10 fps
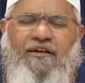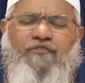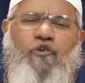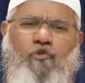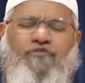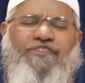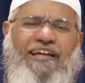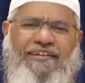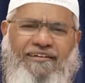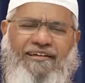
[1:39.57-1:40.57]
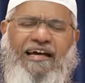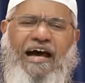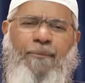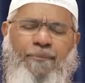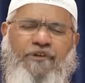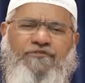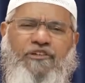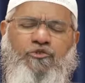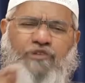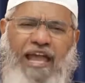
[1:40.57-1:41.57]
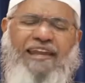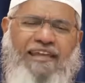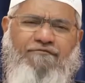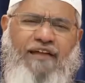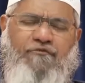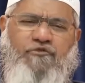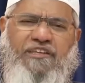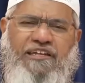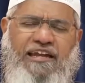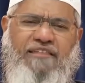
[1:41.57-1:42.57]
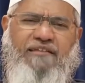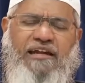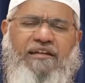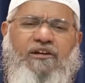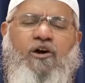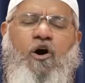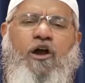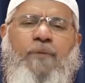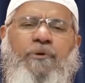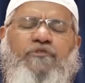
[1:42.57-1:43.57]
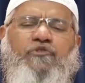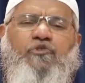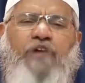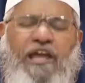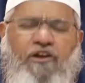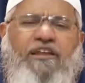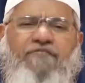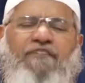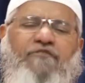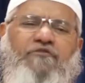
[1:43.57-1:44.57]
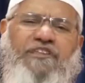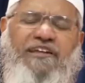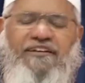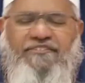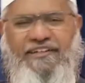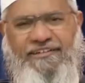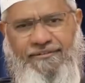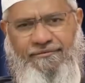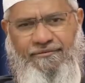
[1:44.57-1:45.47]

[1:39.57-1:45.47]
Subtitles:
So who's greater? A person who can give life to the dead is greater, or a person who cannot give life to the dead is greater?